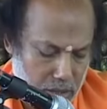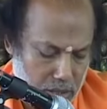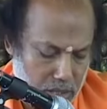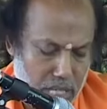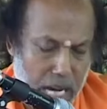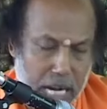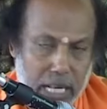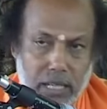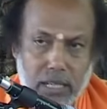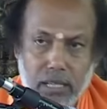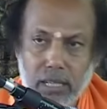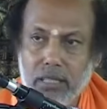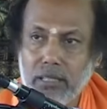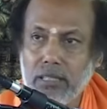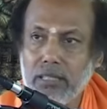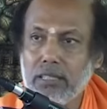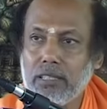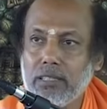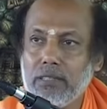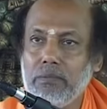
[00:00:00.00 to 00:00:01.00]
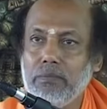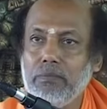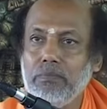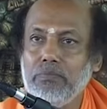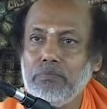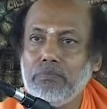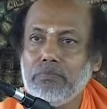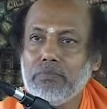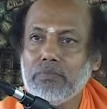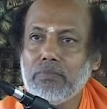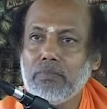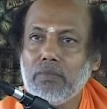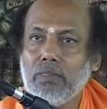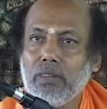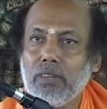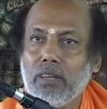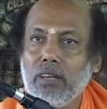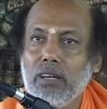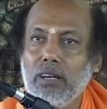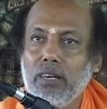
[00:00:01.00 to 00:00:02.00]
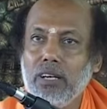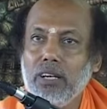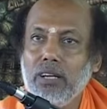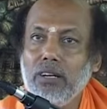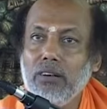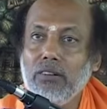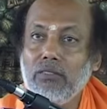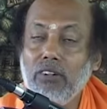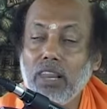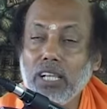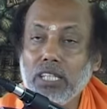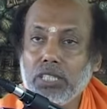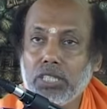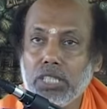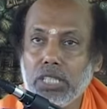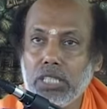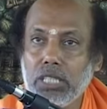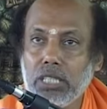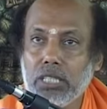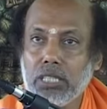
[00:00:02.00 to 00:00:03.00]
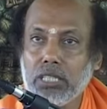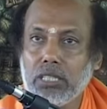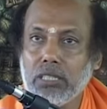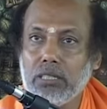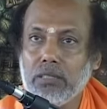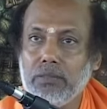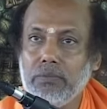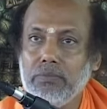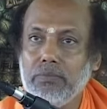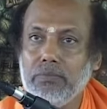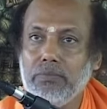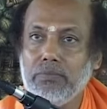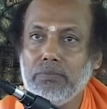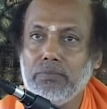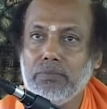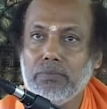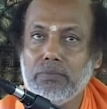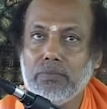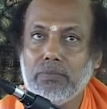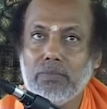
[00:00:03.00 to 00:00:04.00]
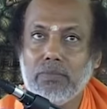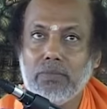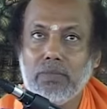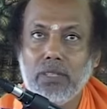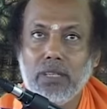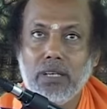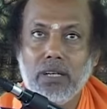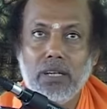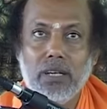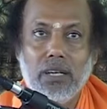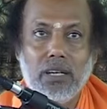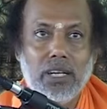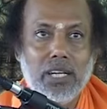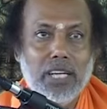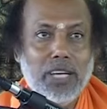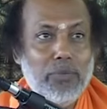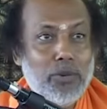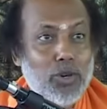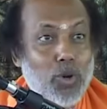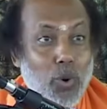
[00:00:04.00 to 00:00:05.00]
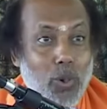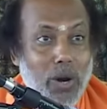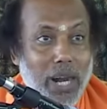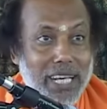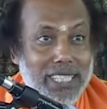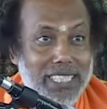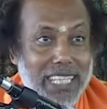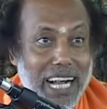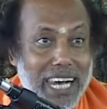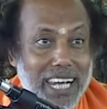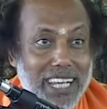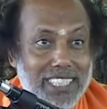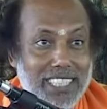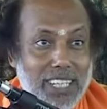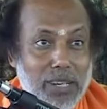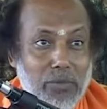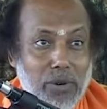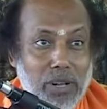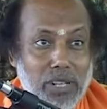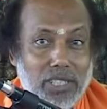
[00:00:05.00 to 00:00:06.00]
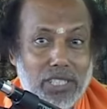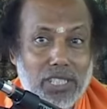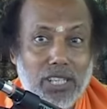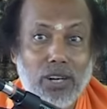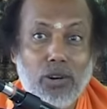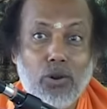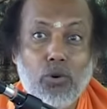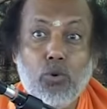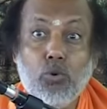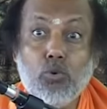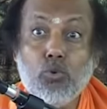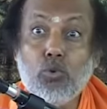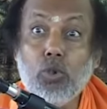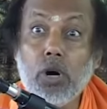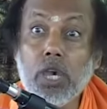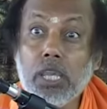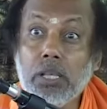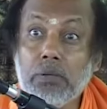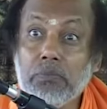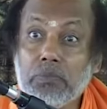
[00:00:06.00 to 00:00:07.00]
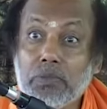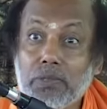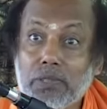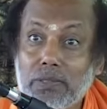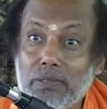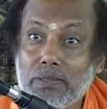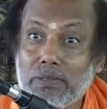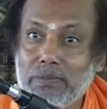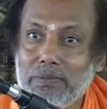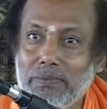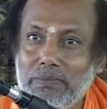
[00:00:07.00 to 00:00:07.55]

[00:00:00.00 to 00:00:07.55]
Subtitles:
Jackals, vultures. If you don't like jackals and vulture, worms.